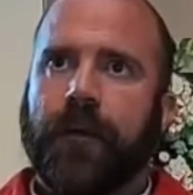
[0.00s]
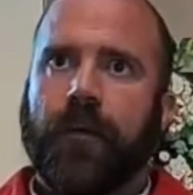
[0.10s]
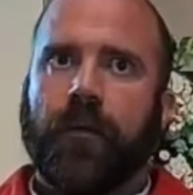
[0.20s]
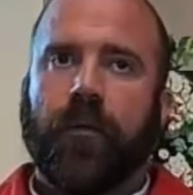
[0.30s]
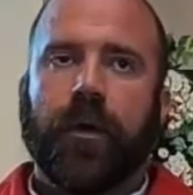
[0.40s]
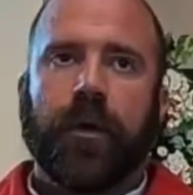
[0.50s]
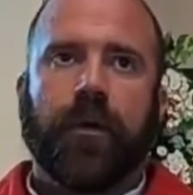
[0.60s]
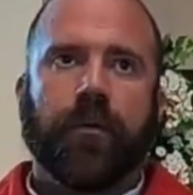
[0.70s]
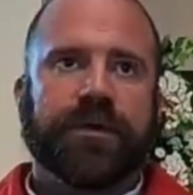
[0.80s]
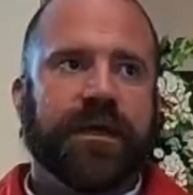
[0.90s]

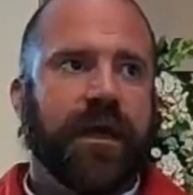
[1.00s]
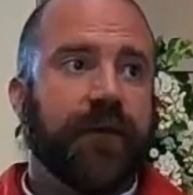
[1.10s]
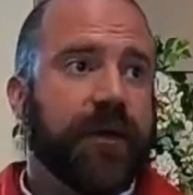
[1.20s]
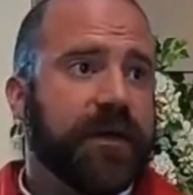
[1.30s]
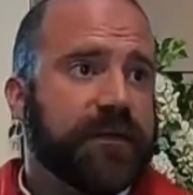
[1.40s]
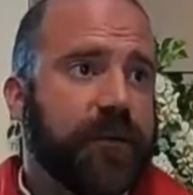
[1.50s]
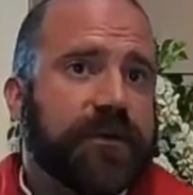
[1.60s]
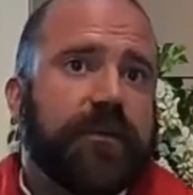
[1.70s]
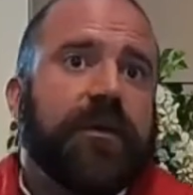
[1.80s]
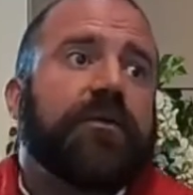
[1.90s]
were saying that he's supposed to
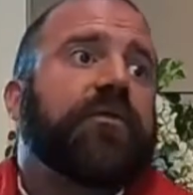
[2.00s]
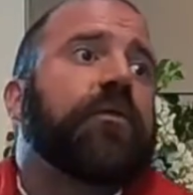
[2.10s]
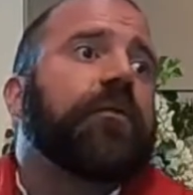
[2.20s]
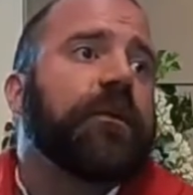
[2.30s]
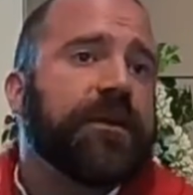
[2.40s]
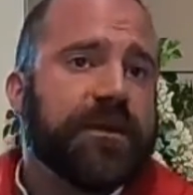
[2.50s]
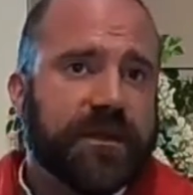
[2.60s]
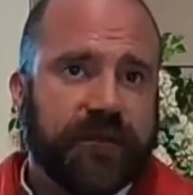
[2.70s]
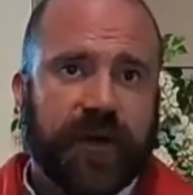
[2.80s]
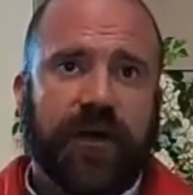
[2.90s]
be the true religious
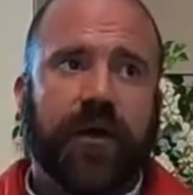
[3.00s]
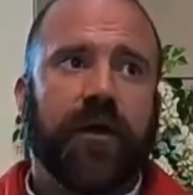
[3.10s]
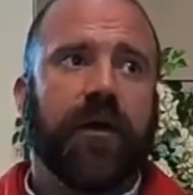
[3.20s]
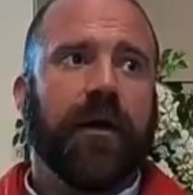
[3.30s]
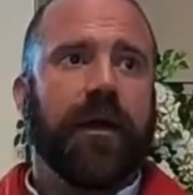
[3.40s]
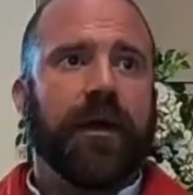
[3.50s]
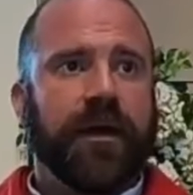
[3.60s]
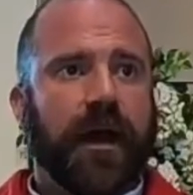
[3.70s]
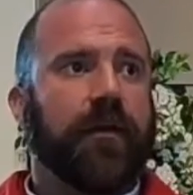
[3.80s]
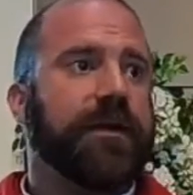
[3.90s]
figure, and
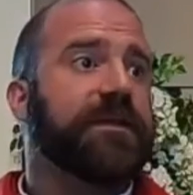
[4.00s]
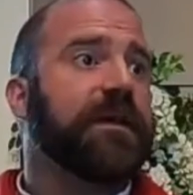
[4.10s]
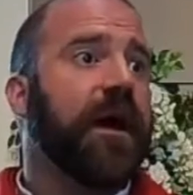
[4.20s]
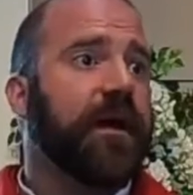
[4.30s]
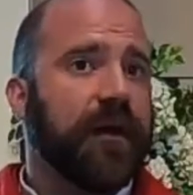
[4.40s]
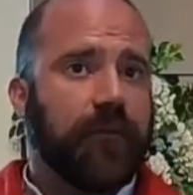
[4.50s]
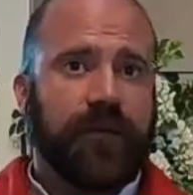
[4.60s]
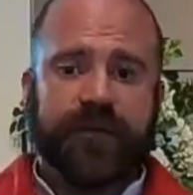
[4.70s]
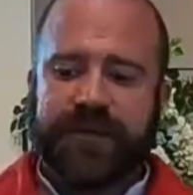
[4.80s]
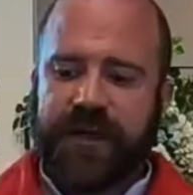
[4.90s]
now he's siding with the
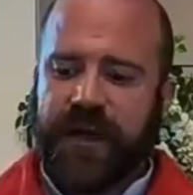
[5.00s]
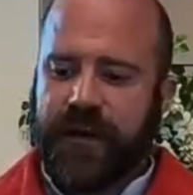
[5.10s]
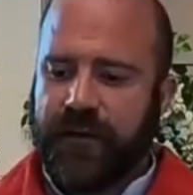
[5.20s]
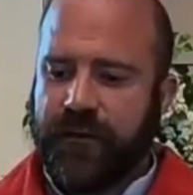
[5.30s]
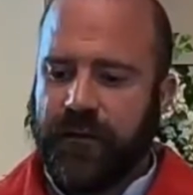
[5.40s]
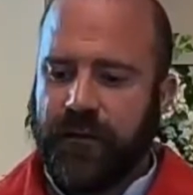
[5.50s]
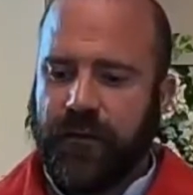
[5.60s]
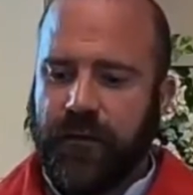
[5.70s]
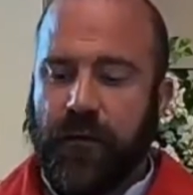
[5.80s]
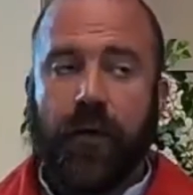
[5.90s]
state.
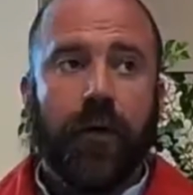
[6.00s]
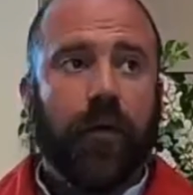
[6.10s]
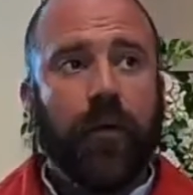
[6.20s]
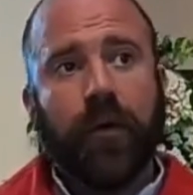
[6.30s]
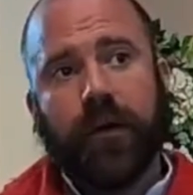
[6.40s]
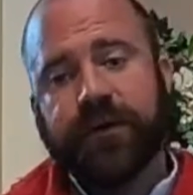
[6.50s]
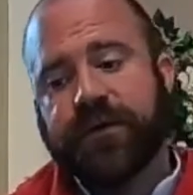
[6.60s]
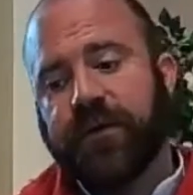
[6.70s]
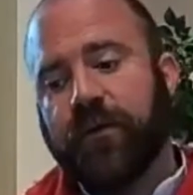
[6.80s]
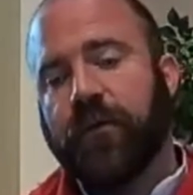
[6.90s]
Or
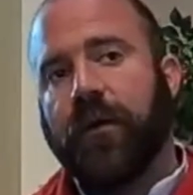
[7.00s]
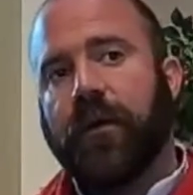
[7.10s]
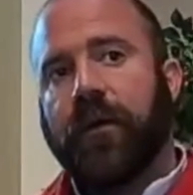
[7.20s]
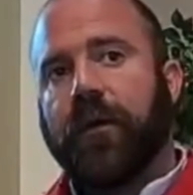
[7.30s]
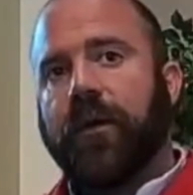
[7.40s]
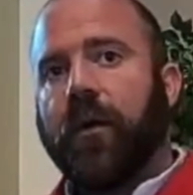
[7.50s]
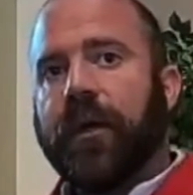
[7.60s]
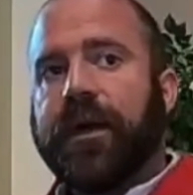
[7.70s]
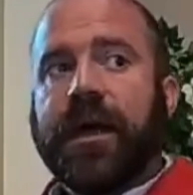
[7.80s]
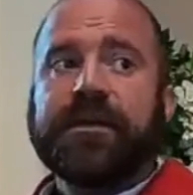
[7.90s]
to go
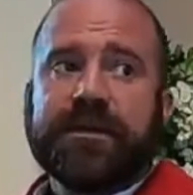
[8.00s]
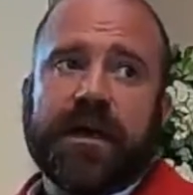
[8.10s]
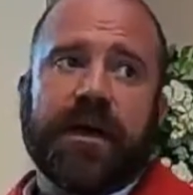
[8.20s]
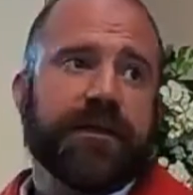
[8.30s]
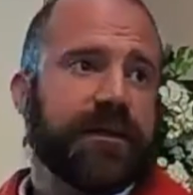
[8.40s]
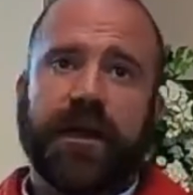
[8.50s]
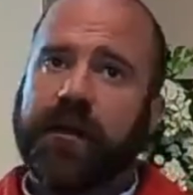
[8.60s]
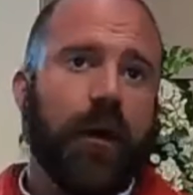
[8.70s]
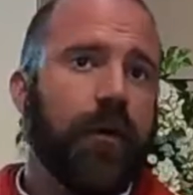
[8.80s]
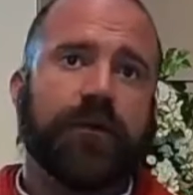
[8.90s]
against that and say,
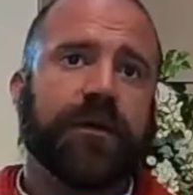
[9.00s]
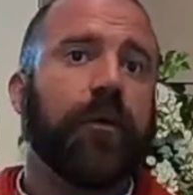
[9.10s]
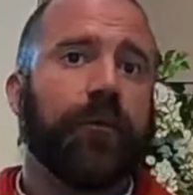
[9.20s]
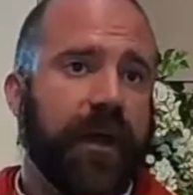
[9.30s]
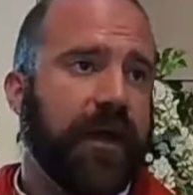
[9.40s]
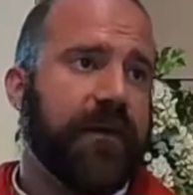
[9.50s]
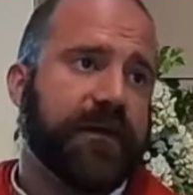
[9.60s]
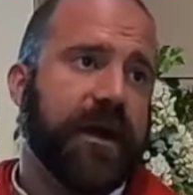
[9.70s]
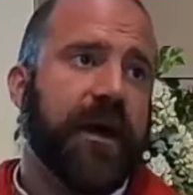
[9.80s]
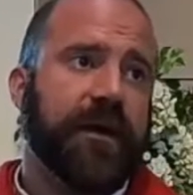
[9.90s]
no, don't pay the
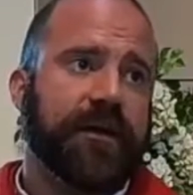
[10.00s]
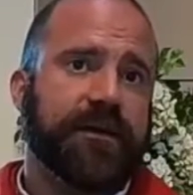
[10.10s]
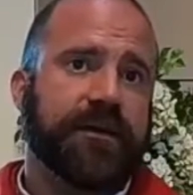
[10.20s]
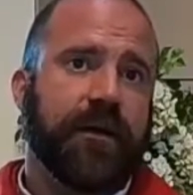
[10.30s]
tax,